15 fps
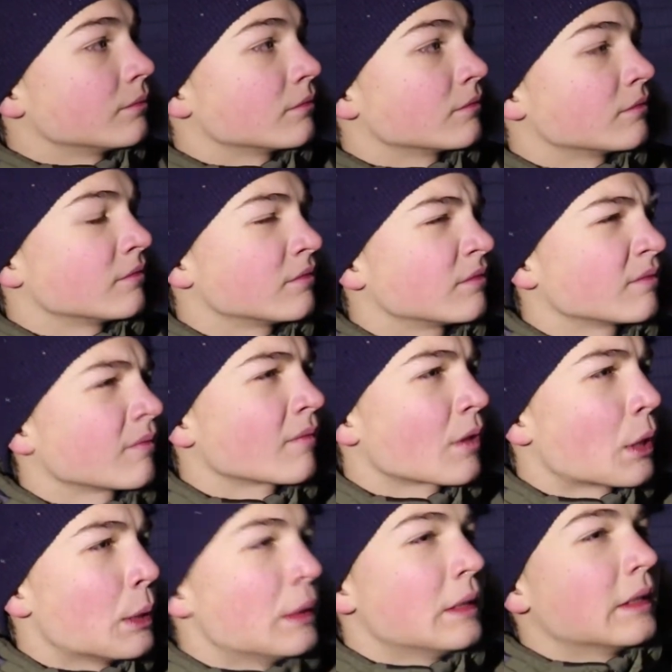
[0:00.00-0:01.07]
It was like,
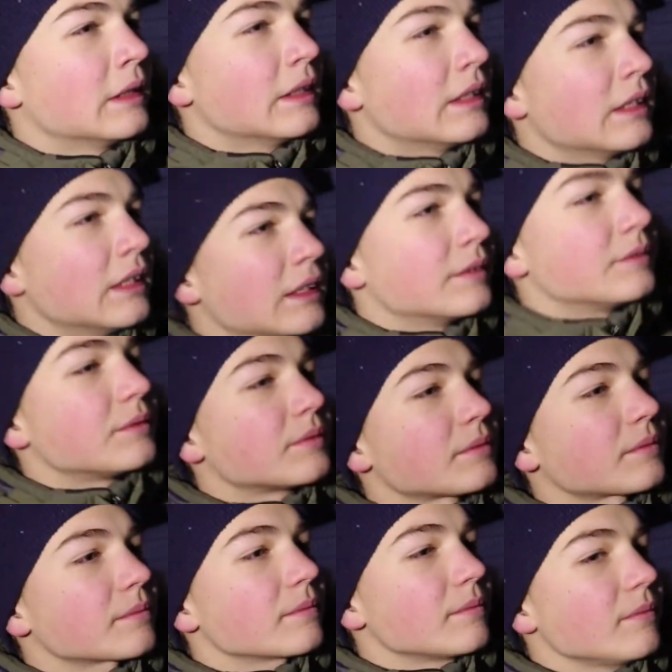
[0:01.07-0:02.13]
it was like a
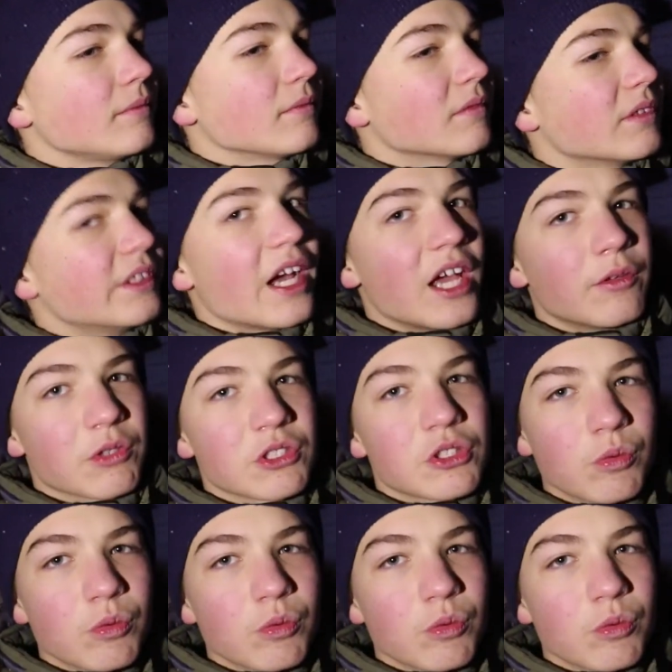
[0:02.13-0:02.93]
scream, but at the same yeah, it time.